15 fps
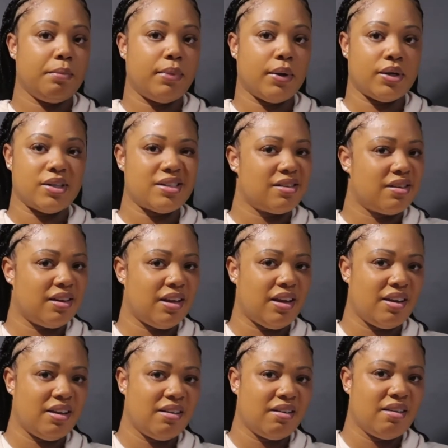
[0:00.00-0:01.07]

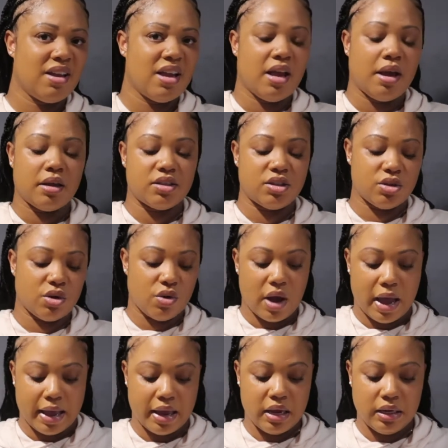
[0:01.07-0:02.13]
personally. So
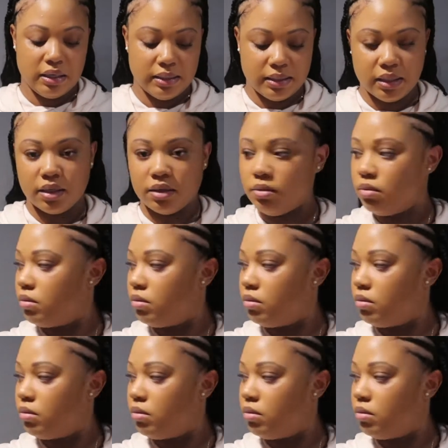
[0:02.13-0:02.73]
I did.